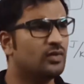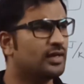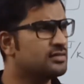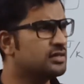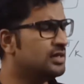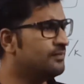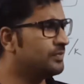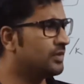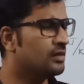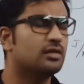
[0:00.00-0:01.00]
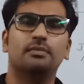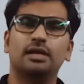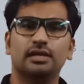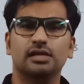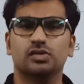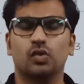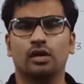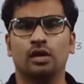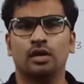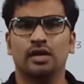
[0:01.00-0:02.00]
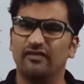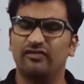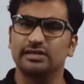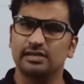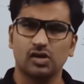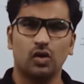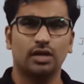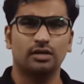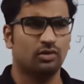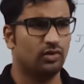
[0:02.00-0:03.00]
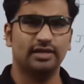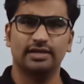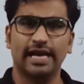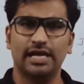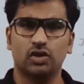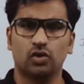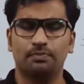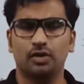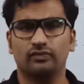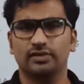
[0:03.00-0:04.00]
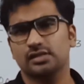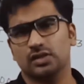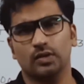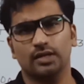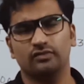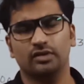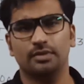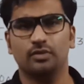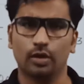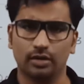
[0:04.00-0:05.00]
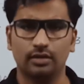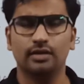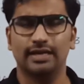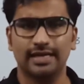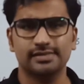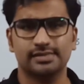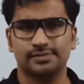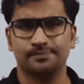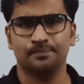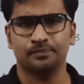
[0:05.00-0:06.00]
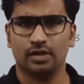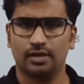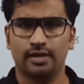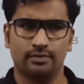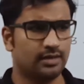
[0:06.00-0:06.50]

You can see the meaning is what, if it is a solid body, the entropy of the solid will be what, less, right?